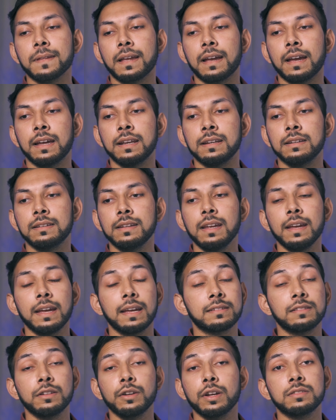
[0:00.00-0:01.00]
and yeah
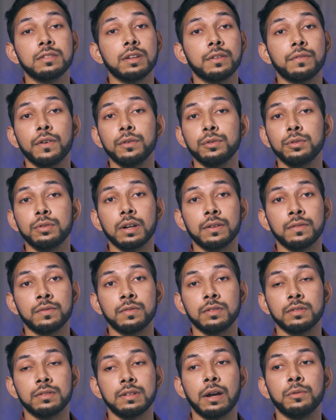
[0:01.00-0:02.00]
as long as your photograph
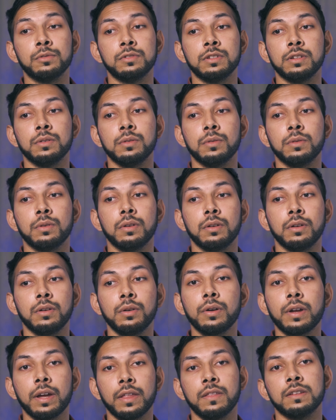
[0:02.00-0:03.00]
tells you
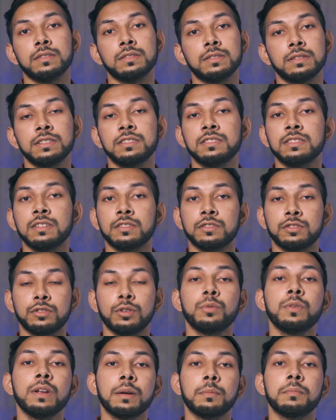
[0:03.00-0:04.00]
look at this this is a
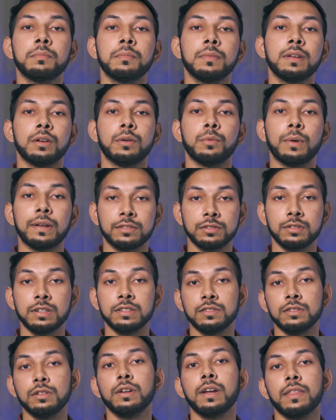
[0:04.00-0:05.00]
story i'm um, you know as soon
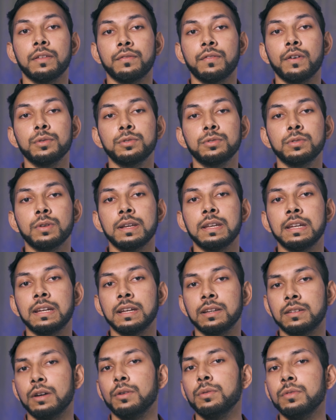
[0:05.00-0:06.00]
as you look at the photo and you
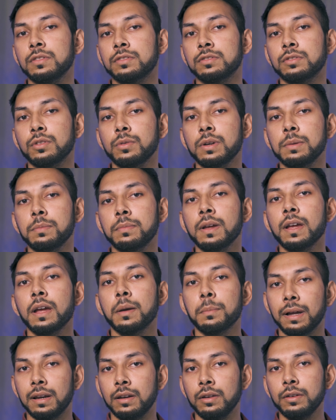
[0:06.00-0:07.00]
can tell the story
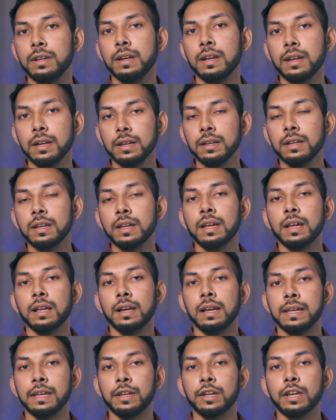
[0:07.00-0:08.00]
by looking at it
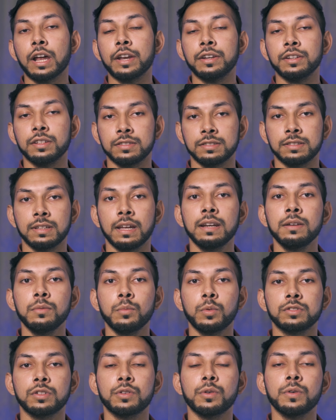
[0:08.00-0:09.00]
uh, you can understand
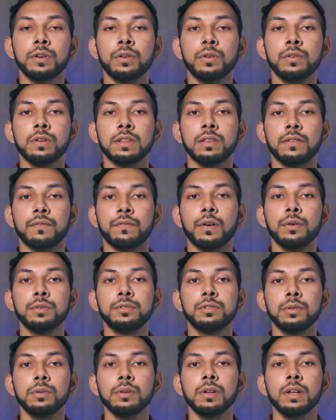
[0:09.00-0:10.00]
what's going on in the
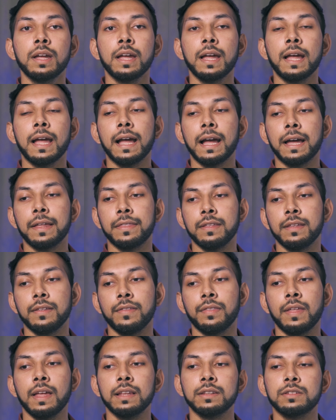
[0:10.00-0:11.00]
photo i
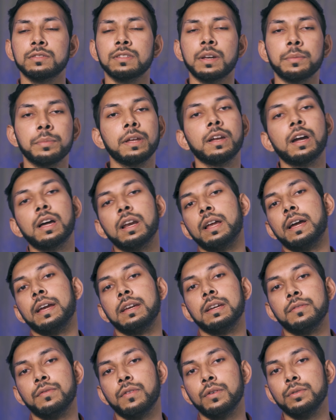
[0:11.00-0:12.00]
think that's something i
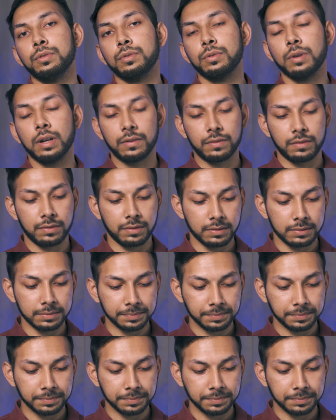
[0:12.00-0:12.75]
like in photograph